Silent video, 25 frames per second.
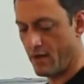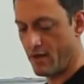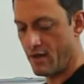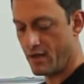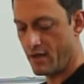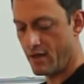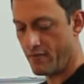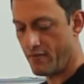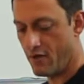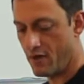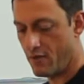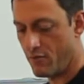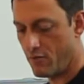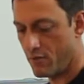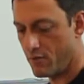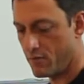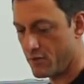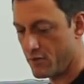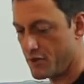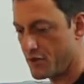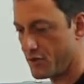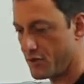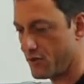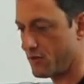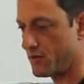if I want my
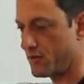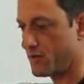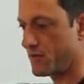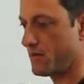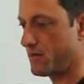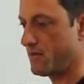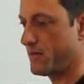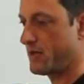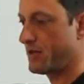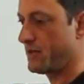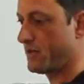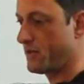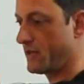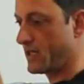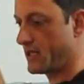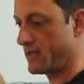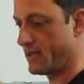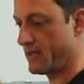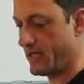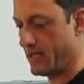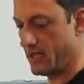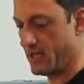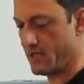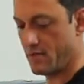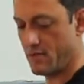shoulder to be doing
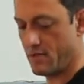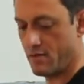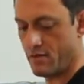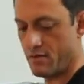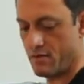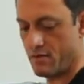this,